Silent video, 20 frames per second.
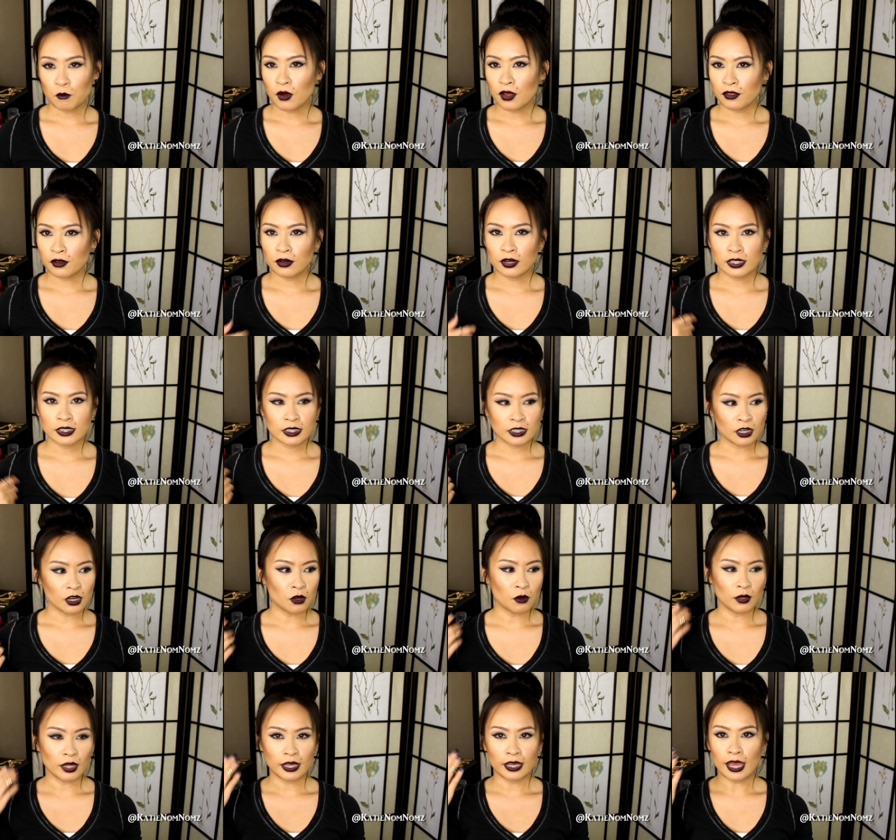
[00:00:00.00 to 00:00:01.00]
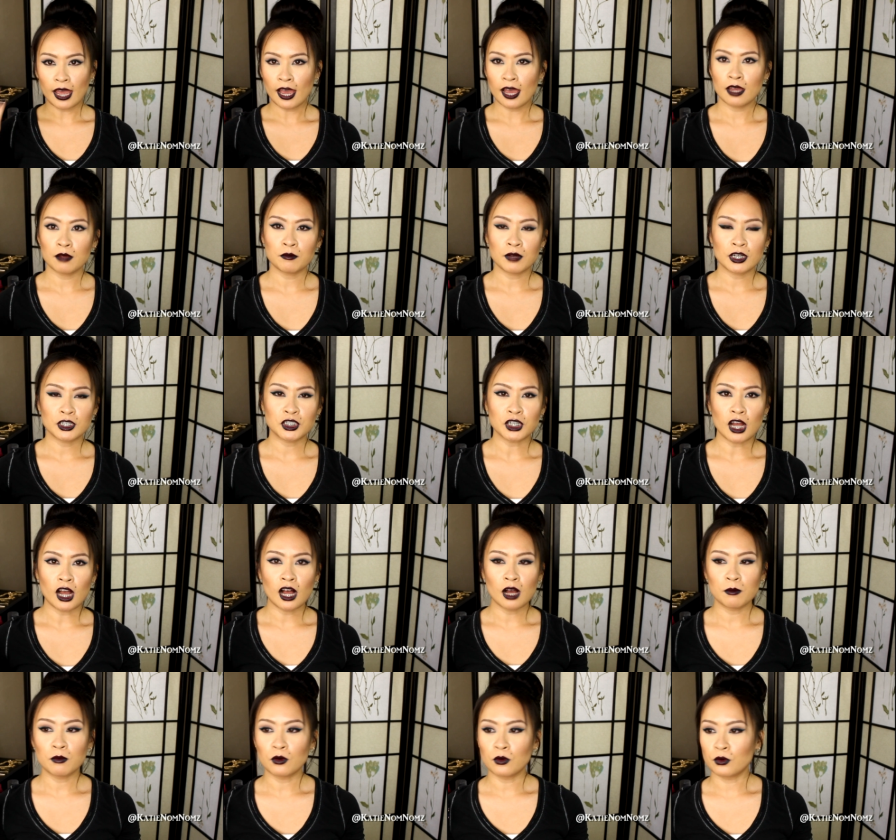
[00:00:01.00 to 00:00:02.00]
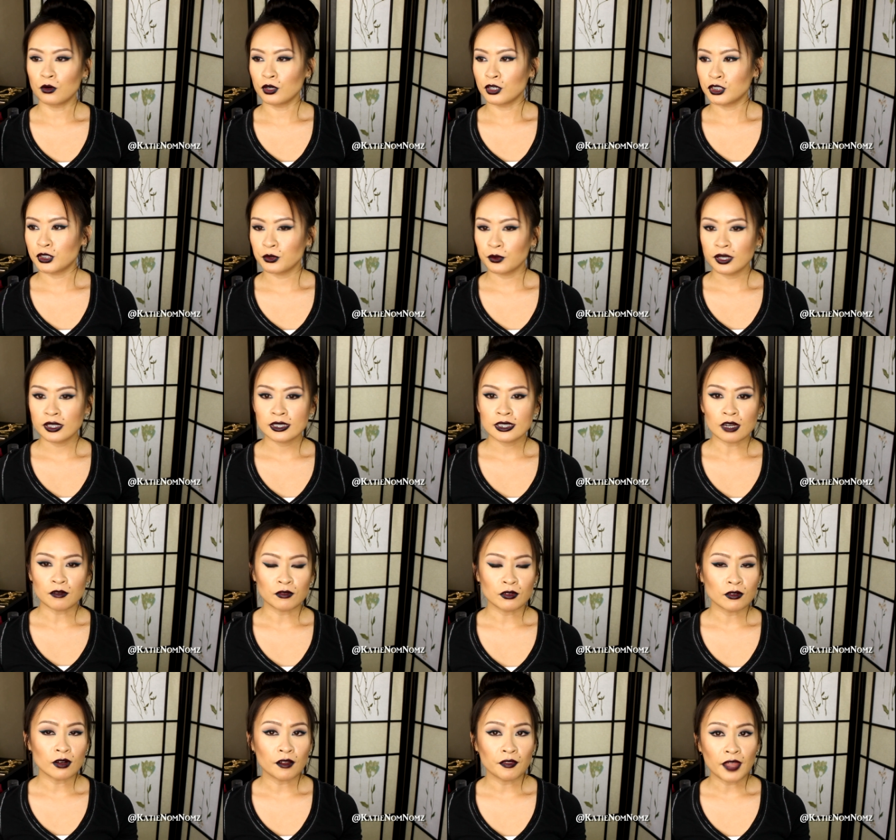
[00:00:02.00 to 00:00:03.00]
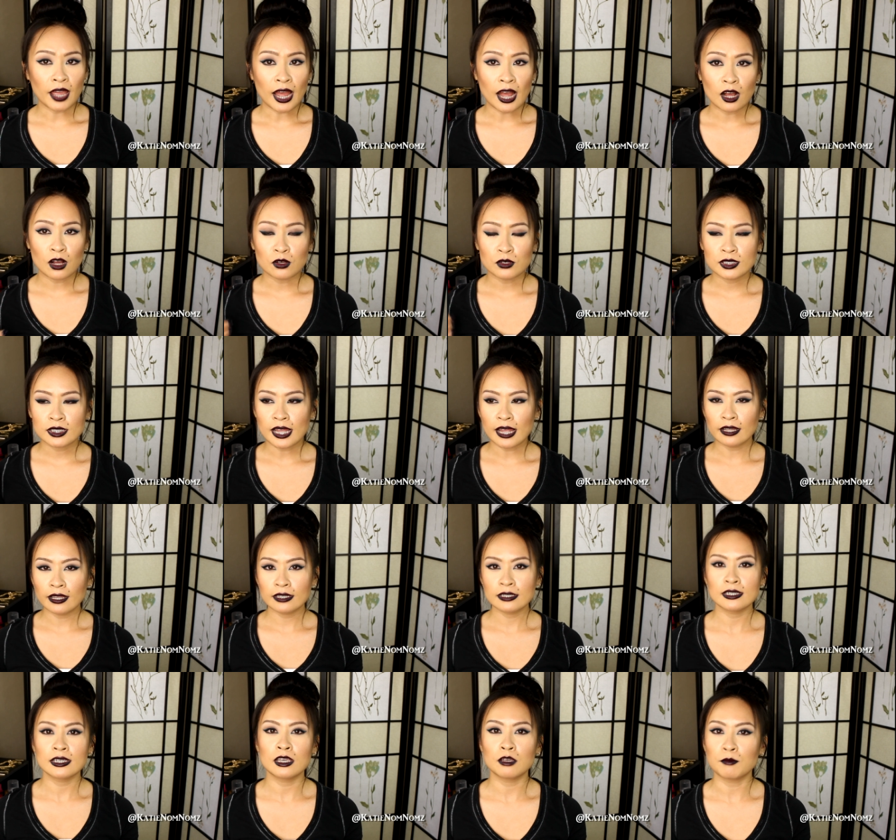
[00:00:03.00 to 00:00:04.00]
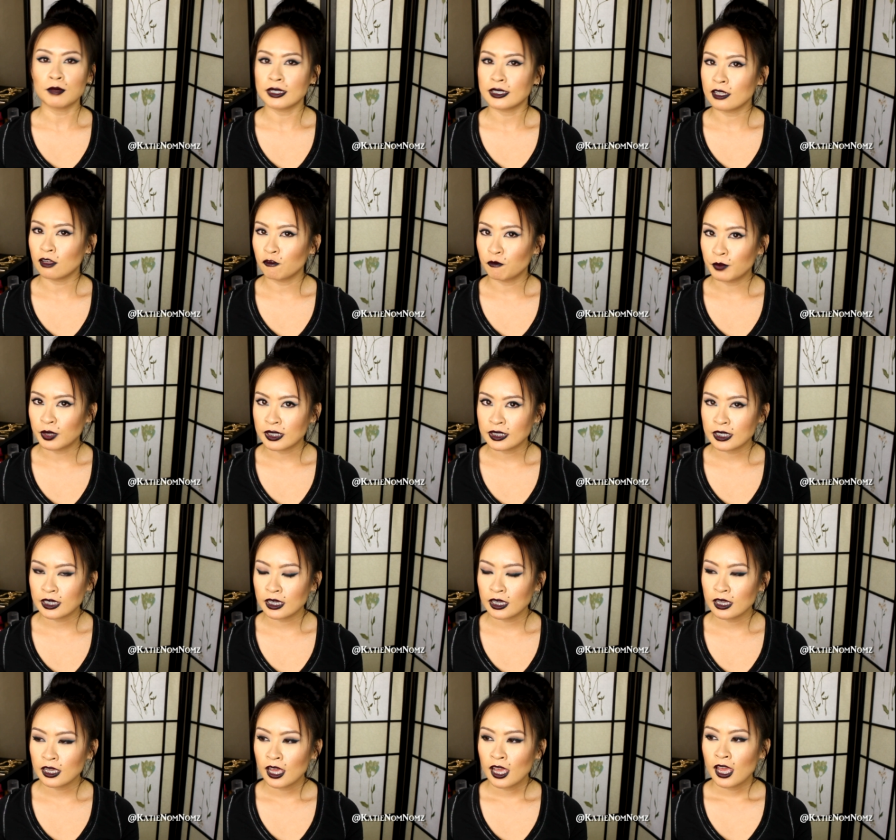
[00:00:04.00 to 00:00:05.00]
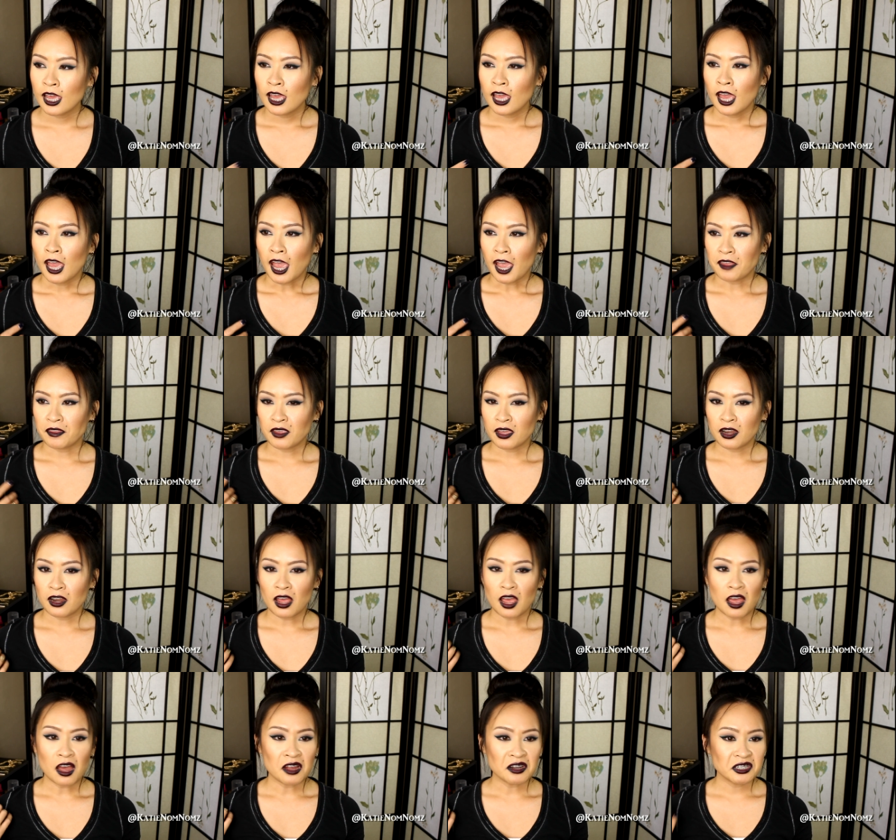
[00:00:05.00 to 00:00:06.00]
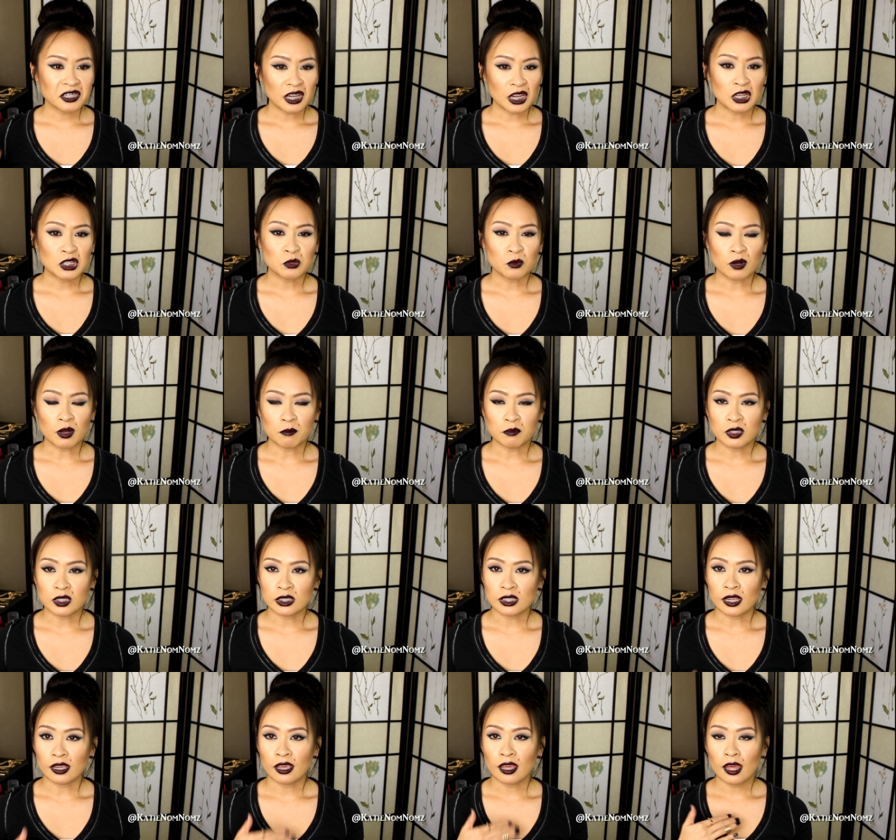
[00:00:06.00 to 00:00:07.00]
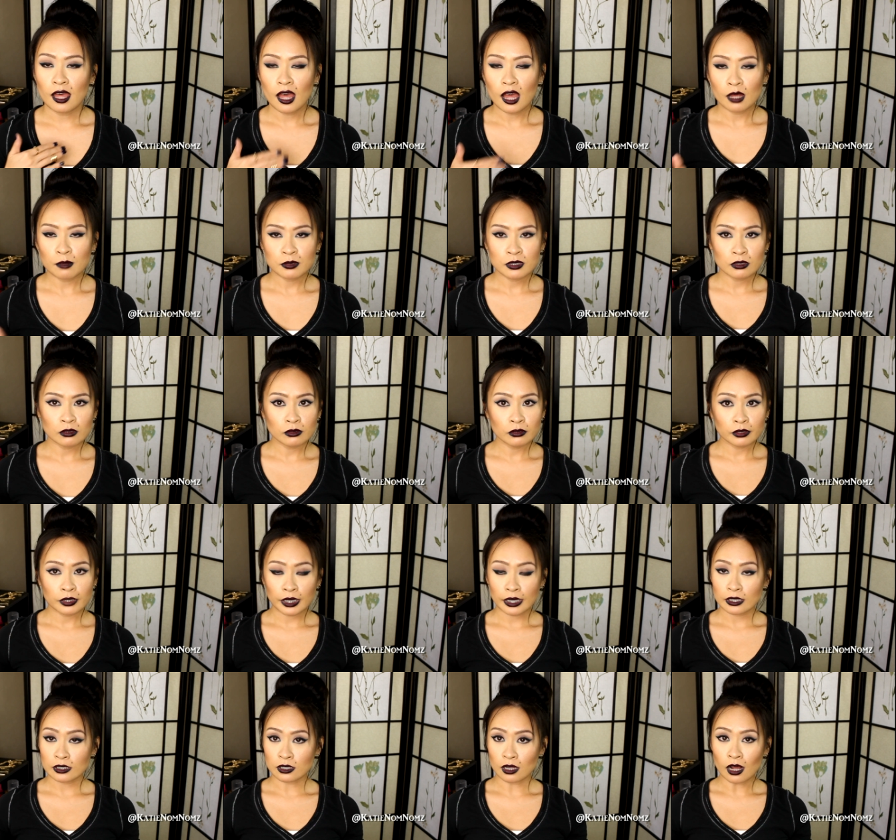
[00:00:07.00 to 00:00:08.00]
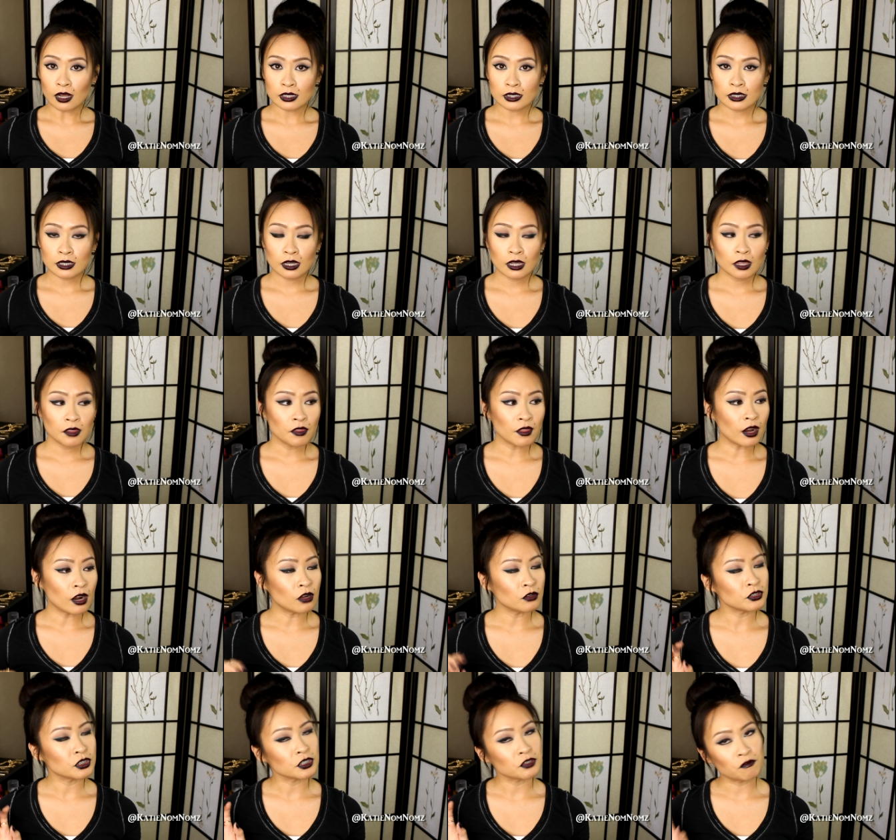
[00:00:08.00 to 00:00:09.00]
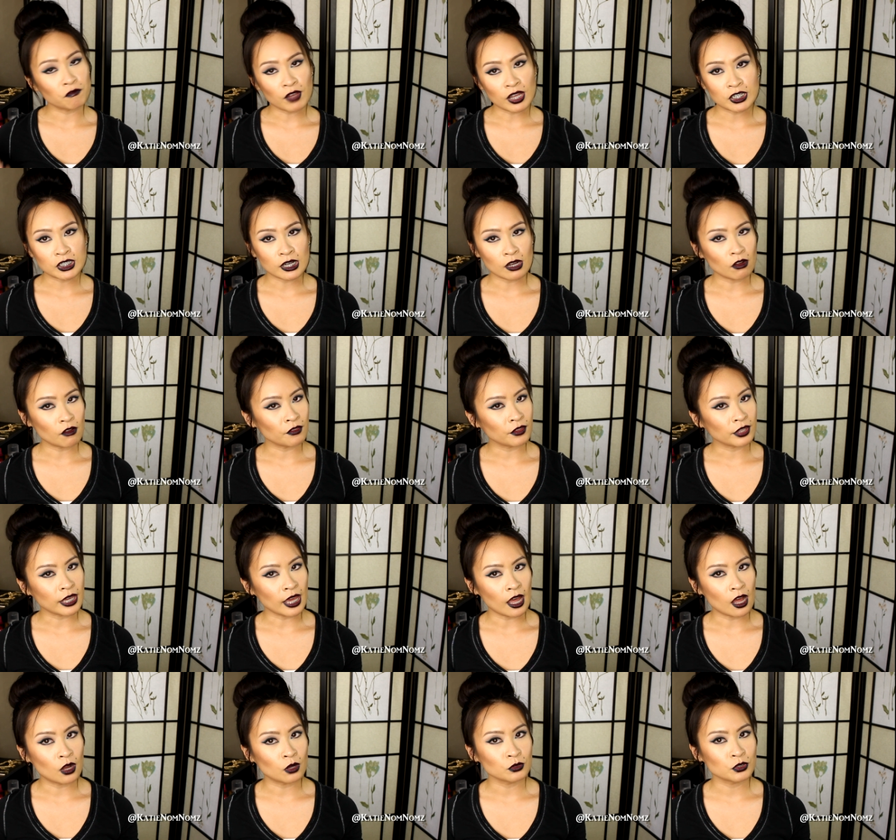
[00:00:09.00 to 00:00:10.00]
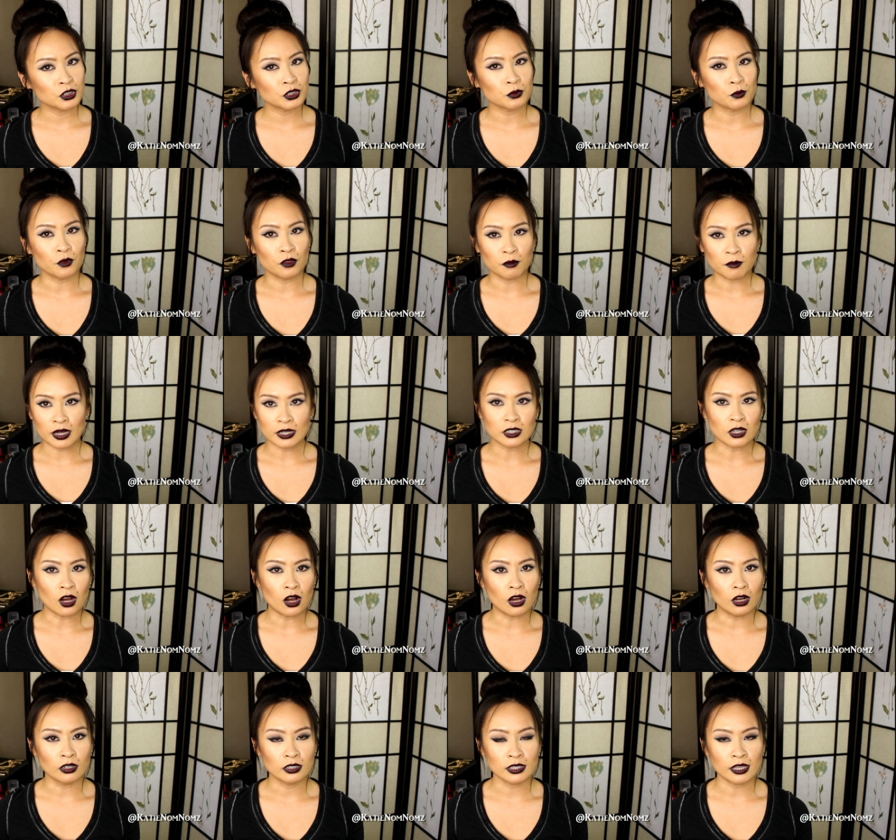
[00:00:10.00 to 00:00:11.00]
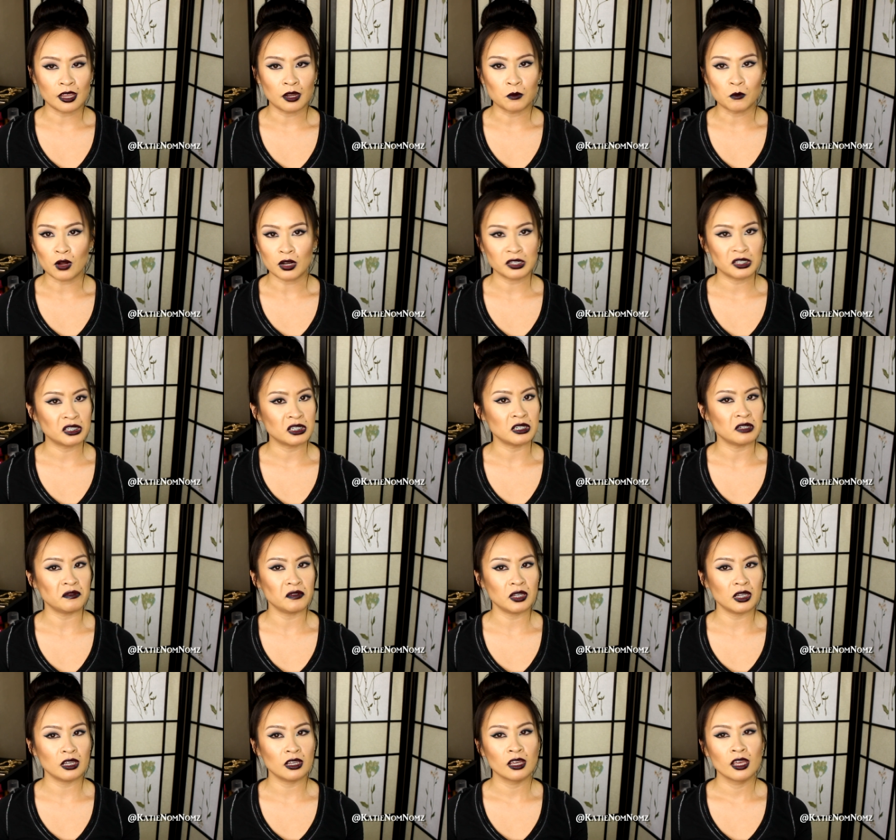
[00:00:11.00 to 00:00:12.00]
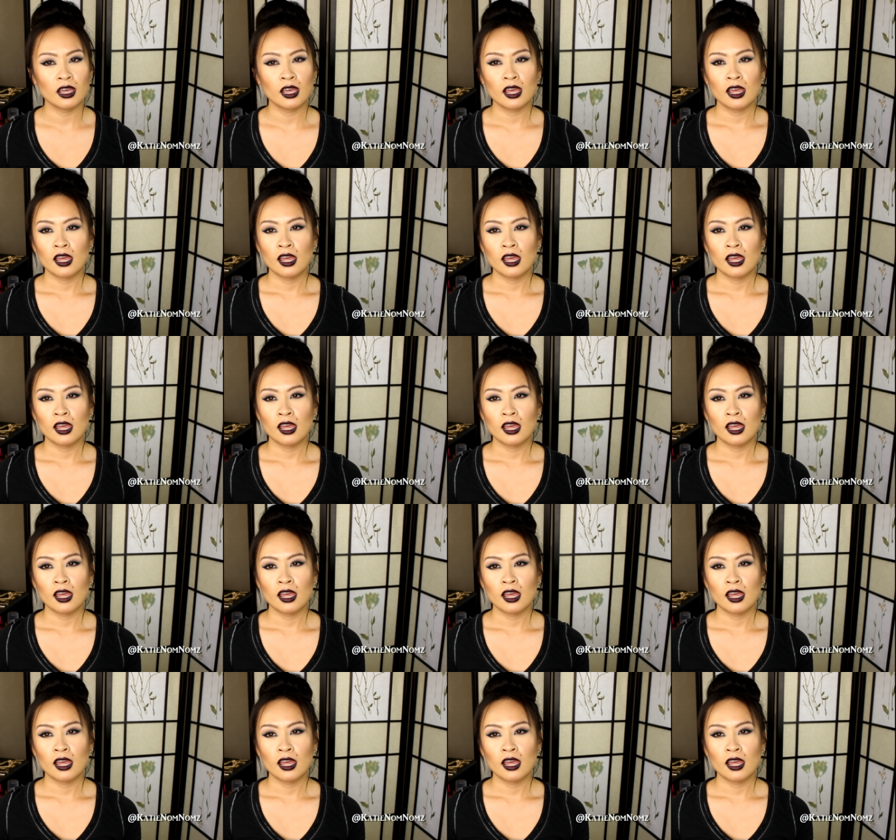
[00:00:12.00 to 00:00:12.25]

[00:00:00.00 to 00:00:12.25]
Whether it's, you know, like at my job or doing stuff around the house, I like to keep myself busy and then on days when I'm just like absolutely exhausted, then I'll just veg out on the couch with my dogs and watch TV.